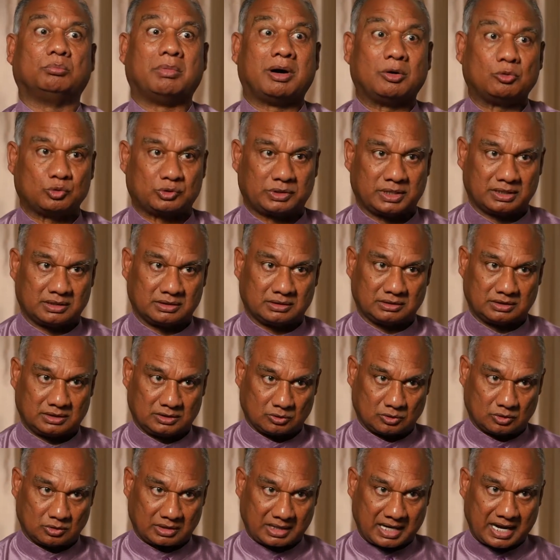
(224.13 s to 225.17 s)
mountain,
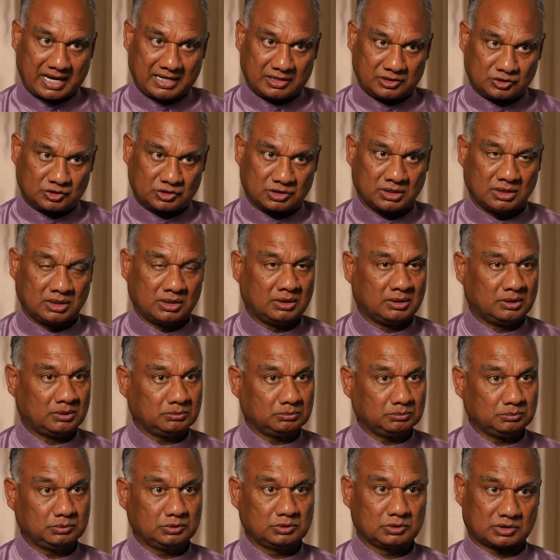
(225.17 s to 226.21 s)
you know, range
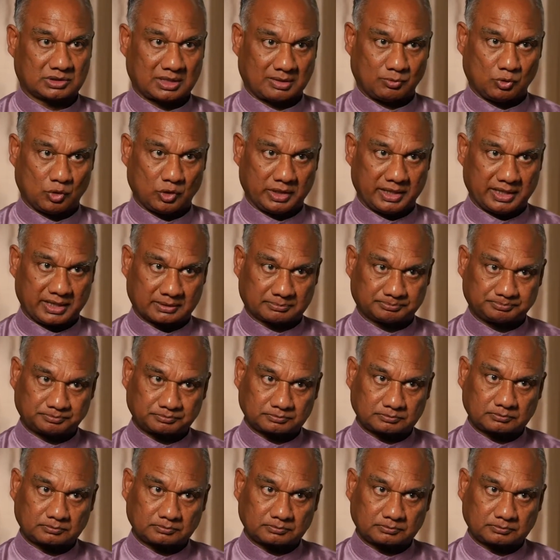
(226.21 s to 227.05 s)
somewhere.